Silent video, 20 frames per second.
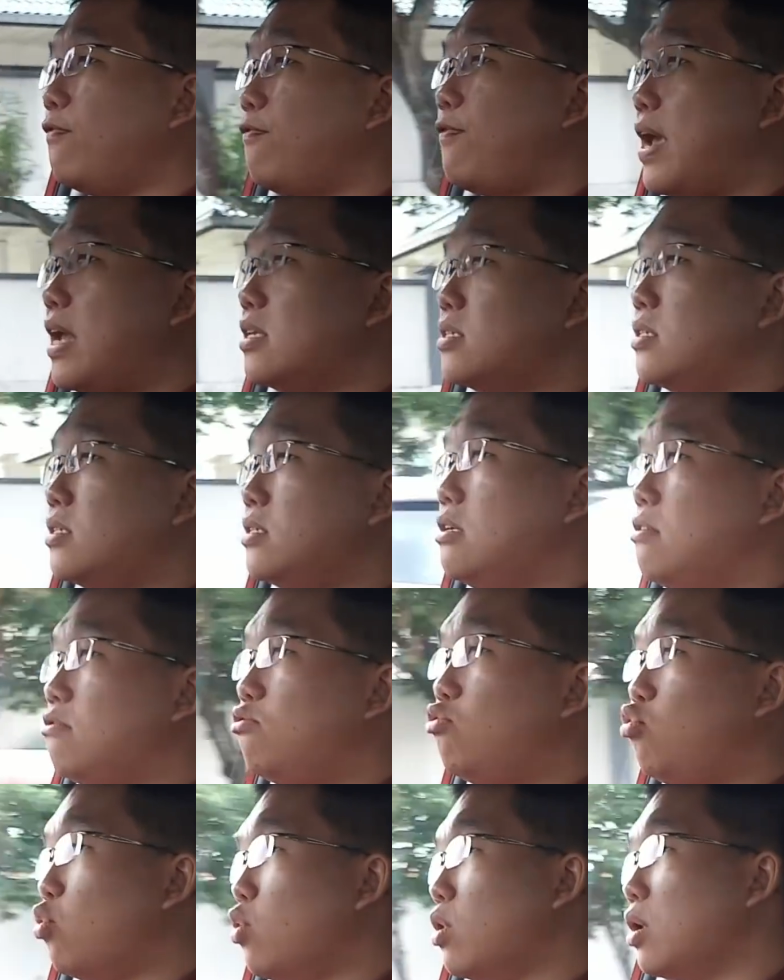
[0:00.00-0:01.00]
fancy
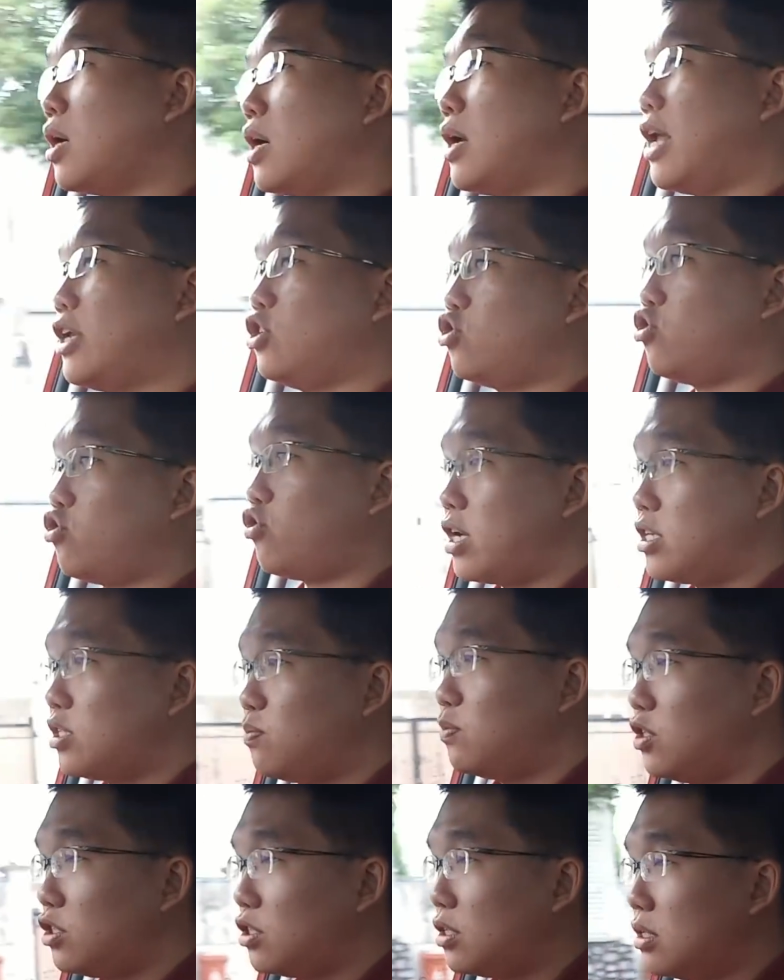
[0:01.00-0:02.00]
dual clutch
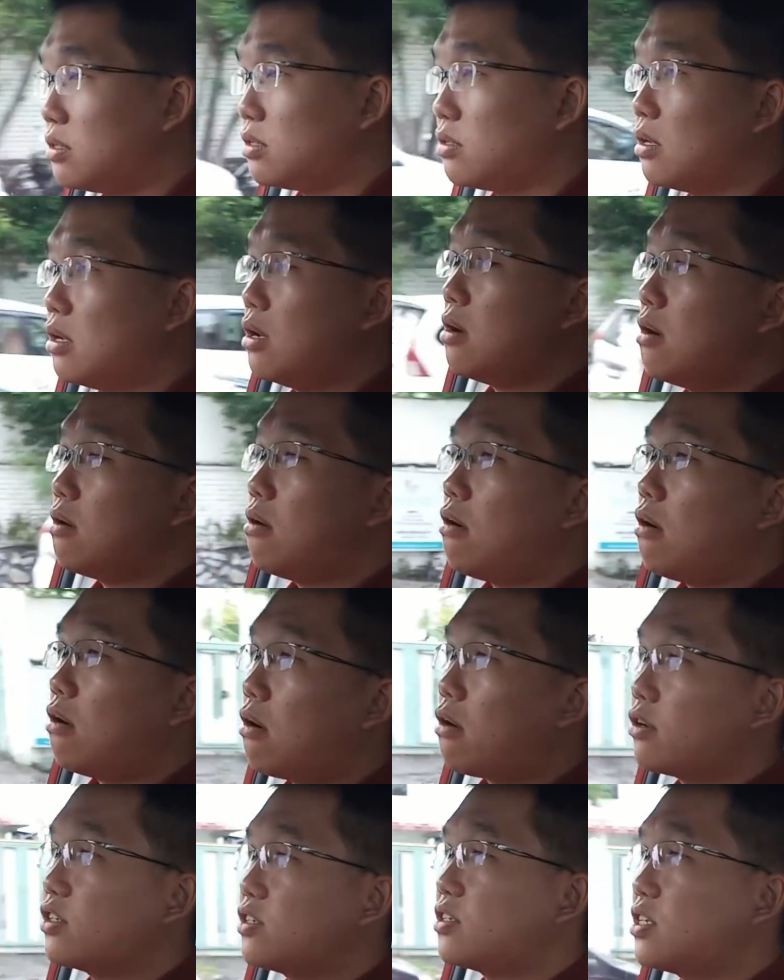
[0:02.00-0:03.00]
transmissions,
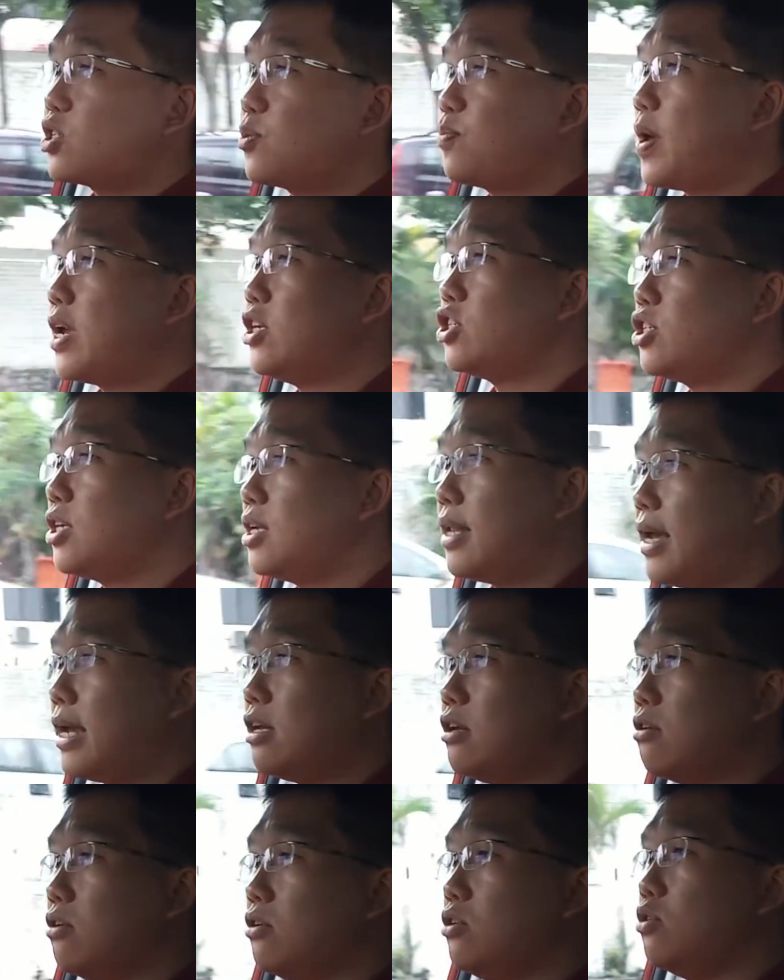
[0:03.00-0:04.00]
or suspension
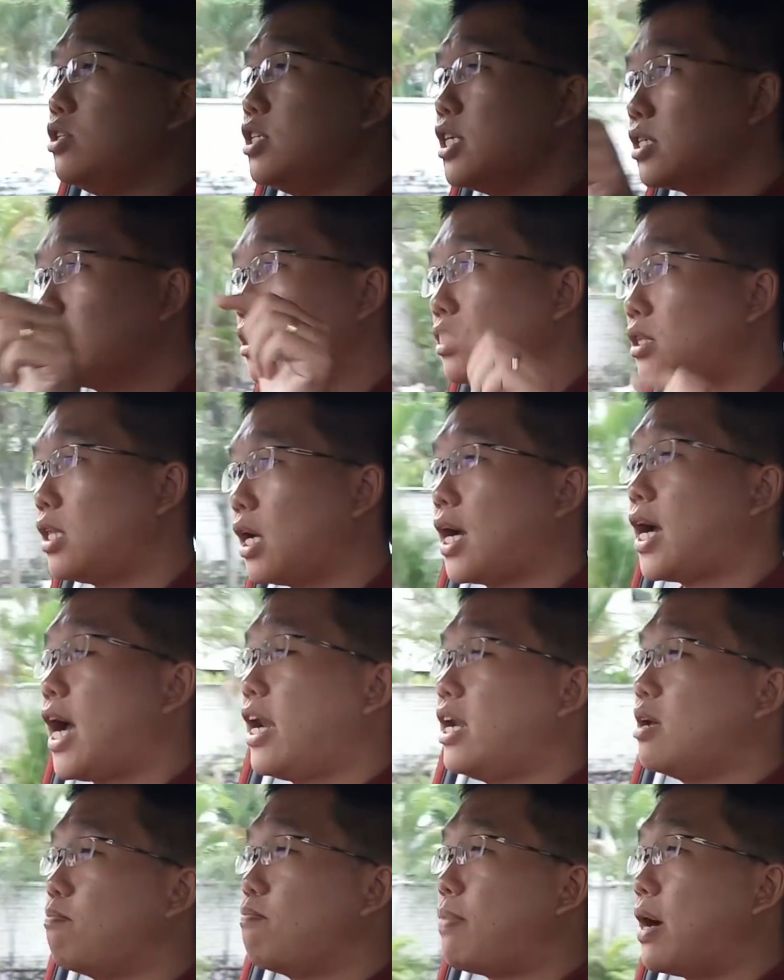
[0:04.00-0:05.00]
that you just
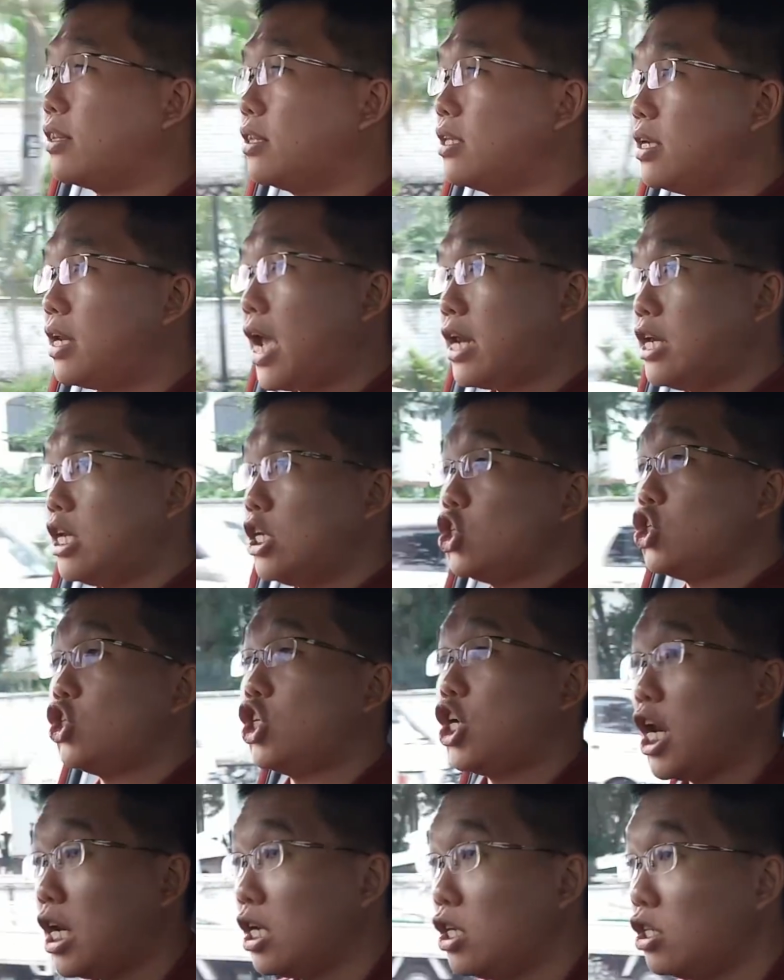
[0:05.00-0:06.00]
tekan the button and it
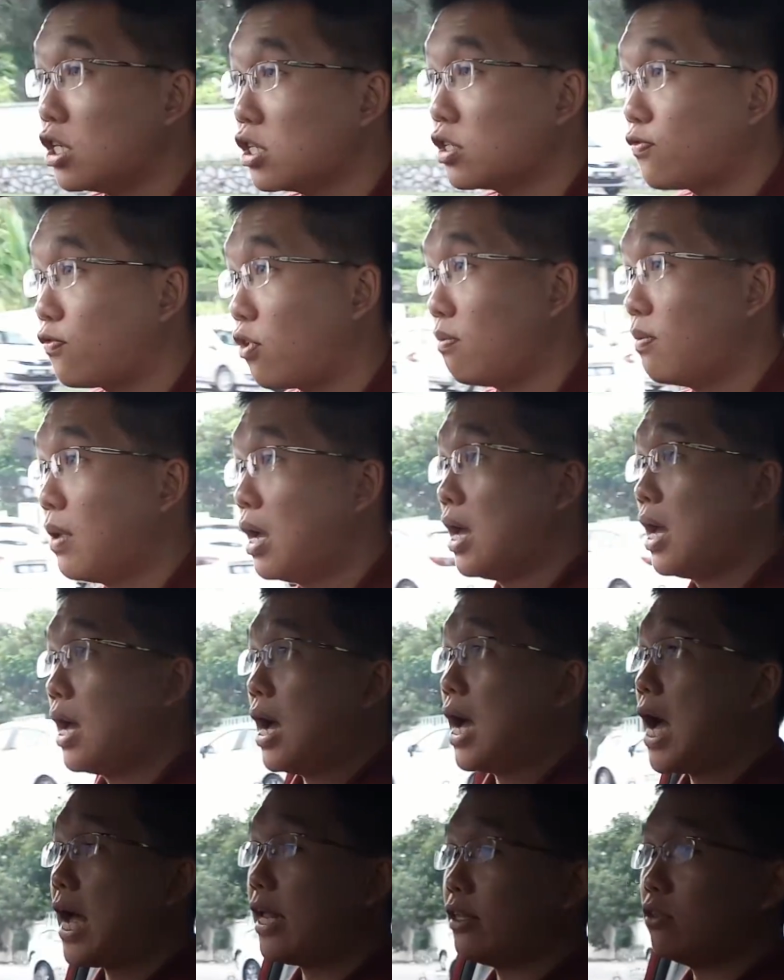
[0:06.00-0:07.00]
changes from
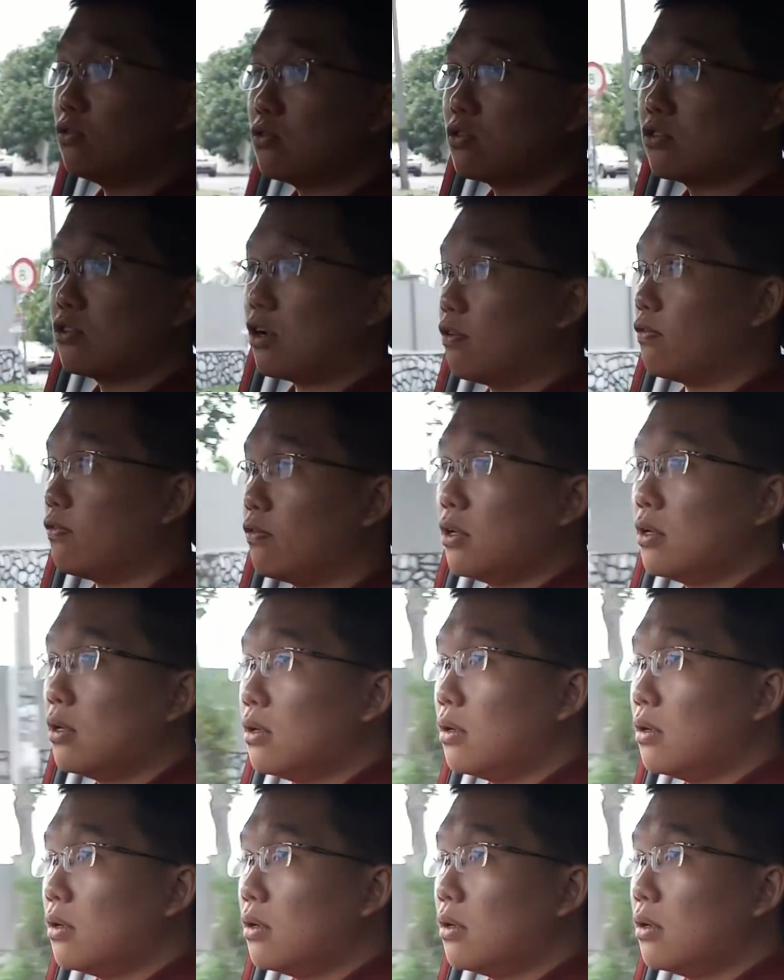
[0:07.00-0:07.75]
hard to soft.